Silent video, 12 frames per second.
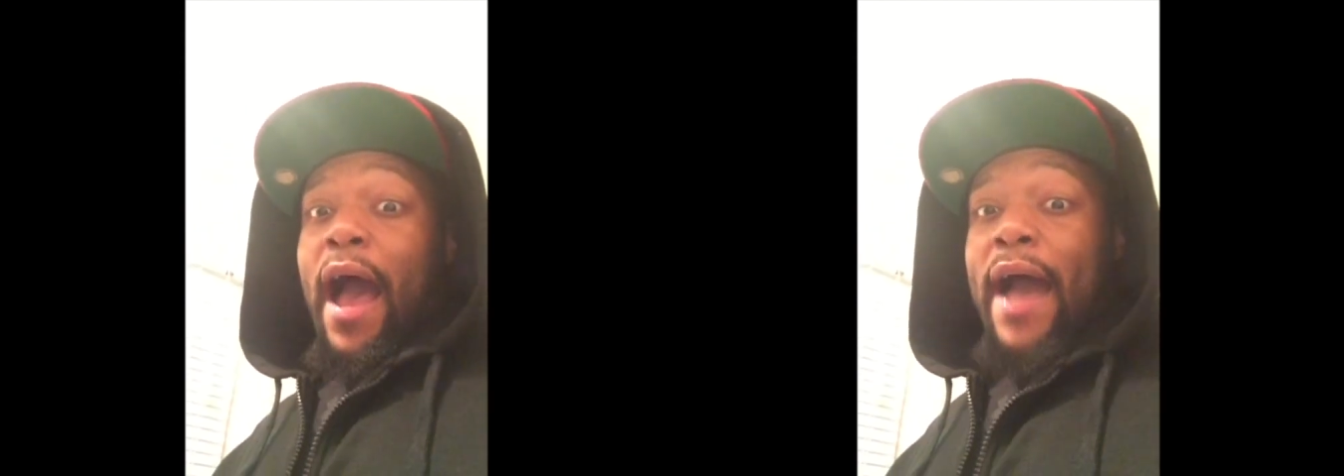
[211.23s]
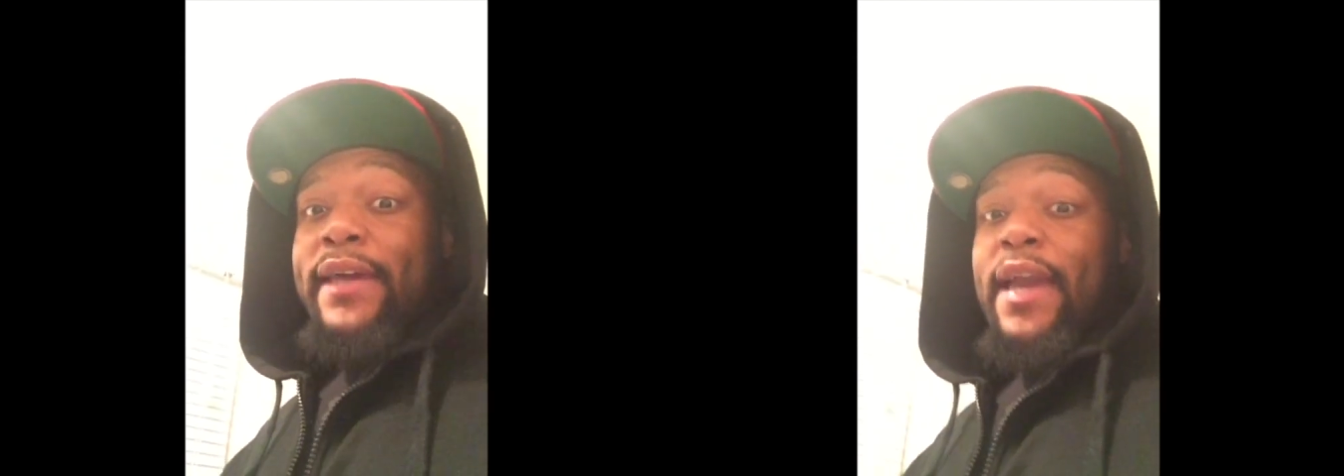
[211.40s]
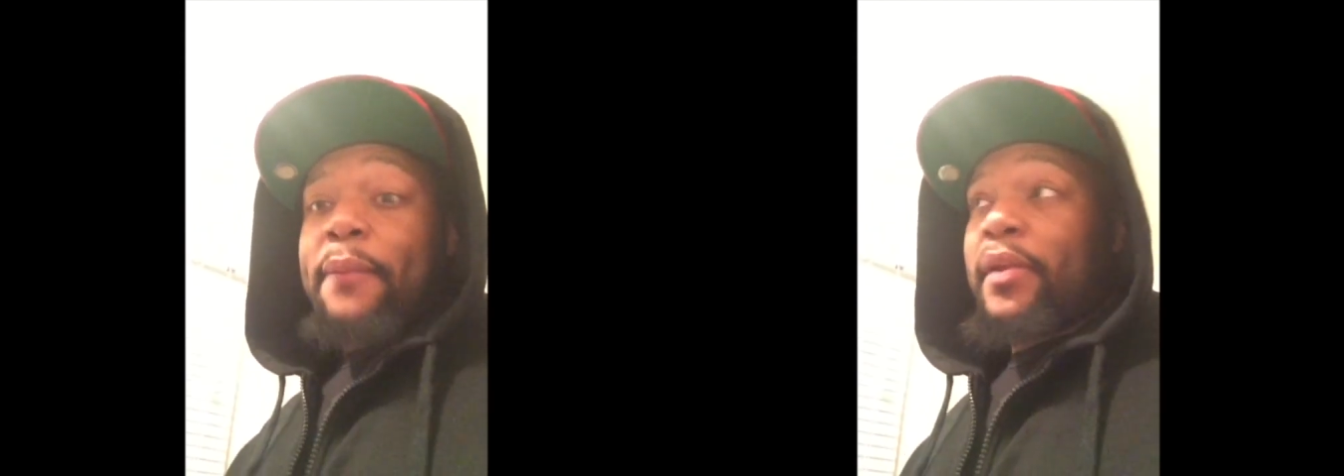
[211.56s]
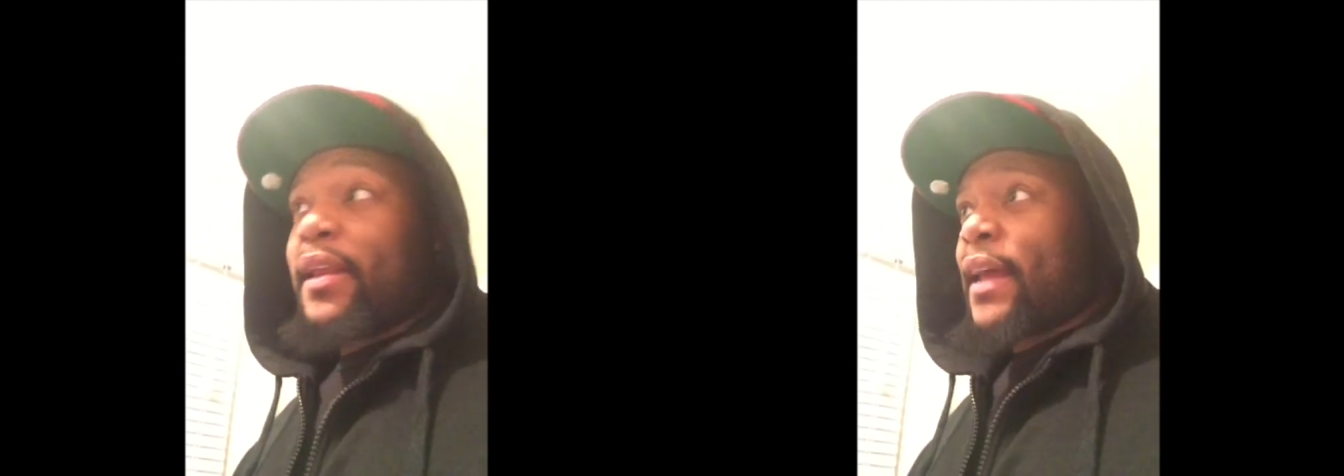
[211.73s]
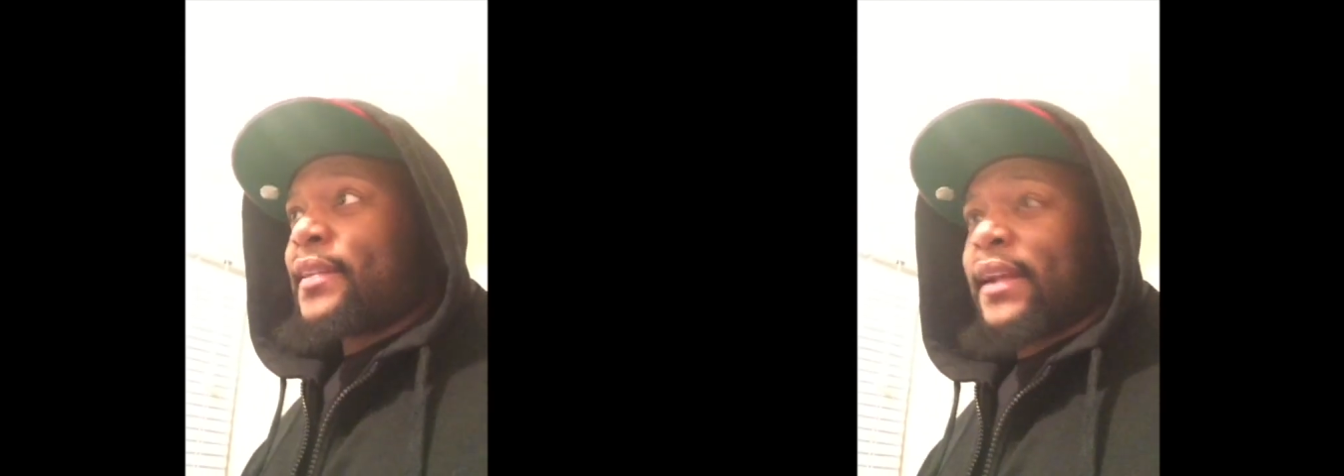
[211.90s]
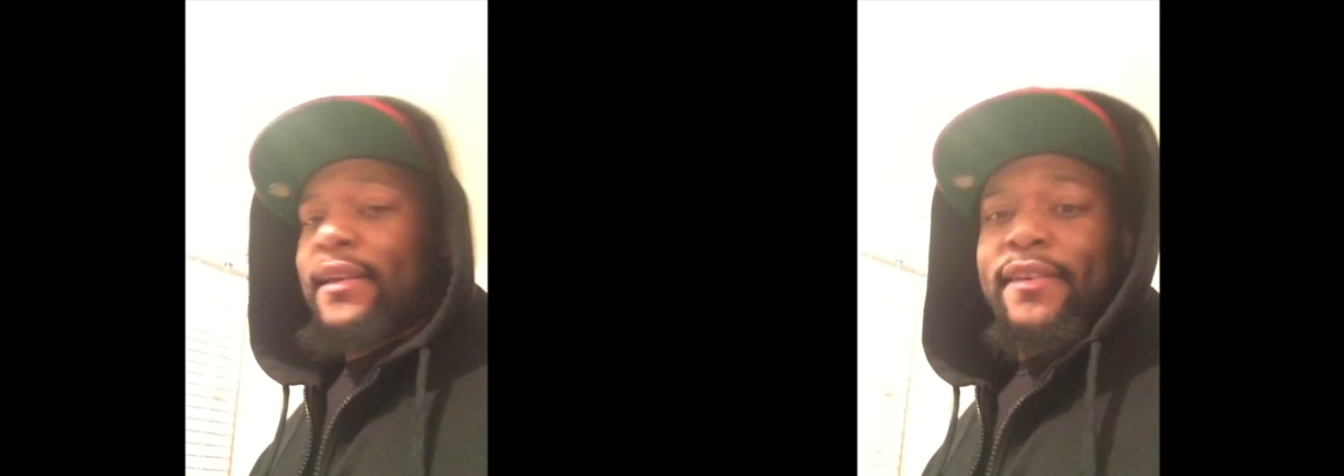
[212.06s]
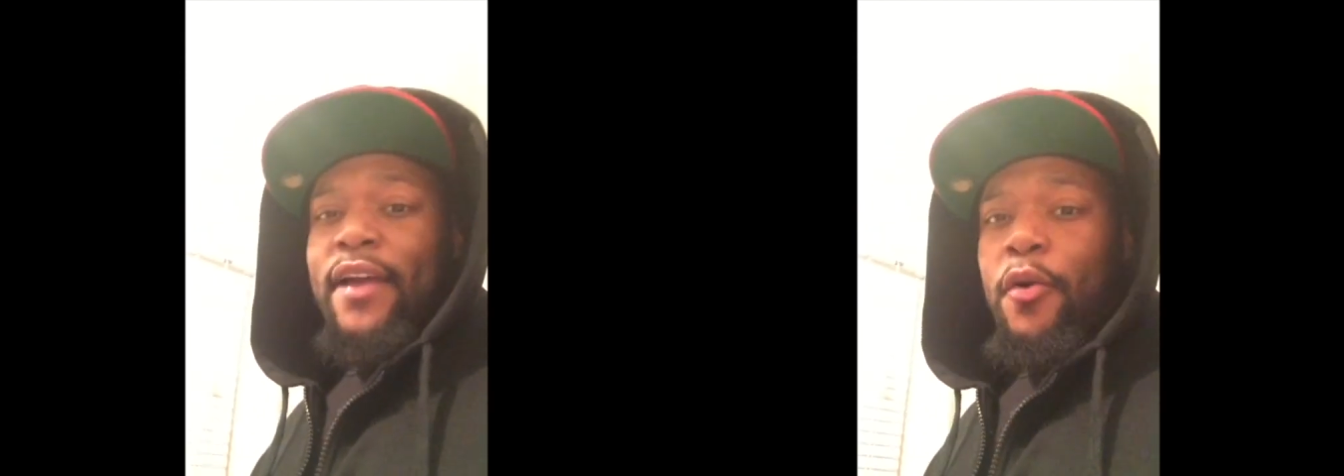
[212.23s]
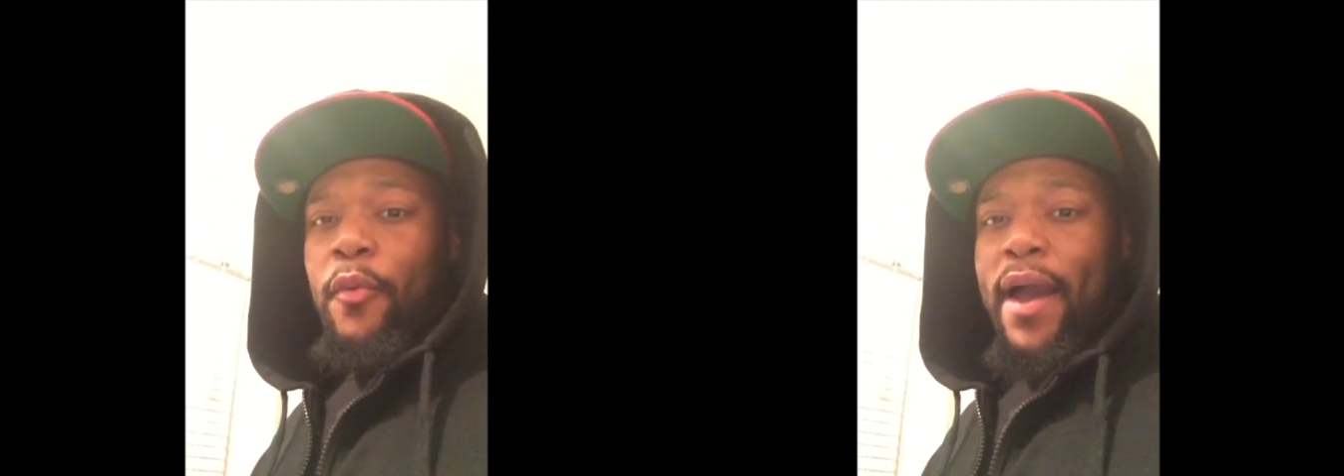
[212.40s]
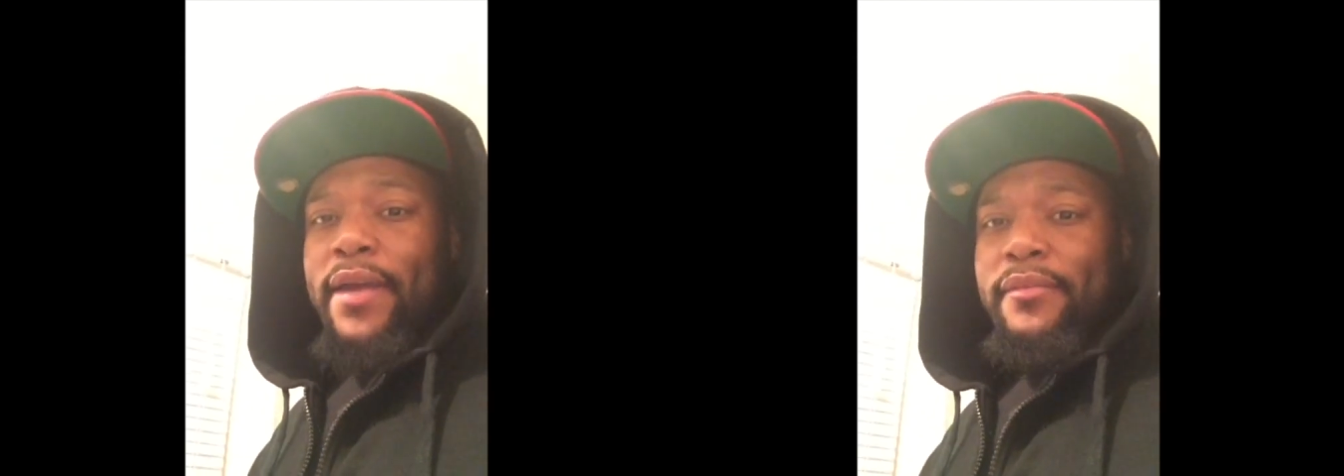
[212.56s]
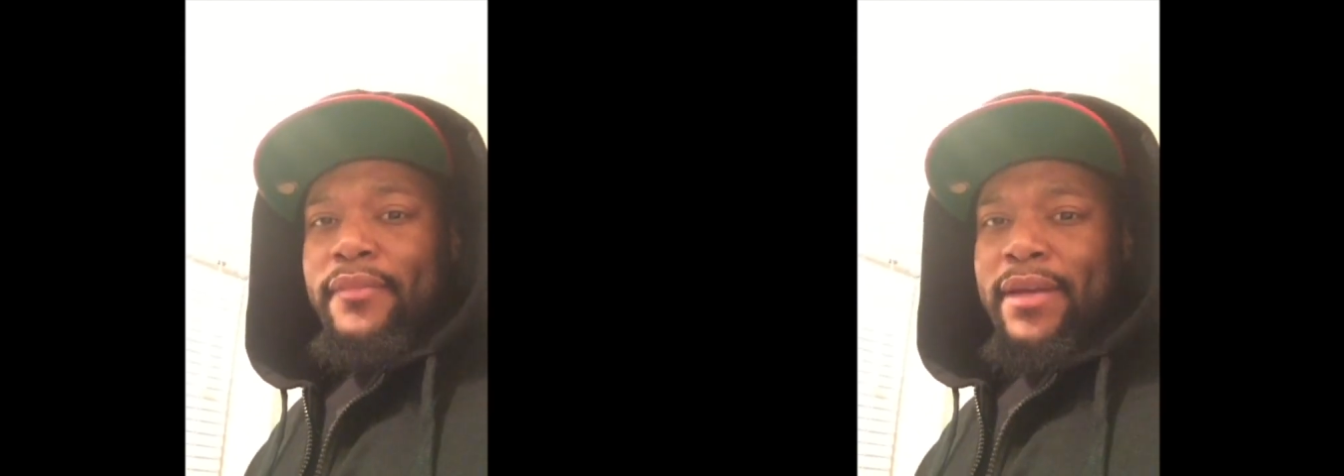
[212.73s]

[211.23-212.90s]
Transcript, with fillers: I can't believe they said I sound white.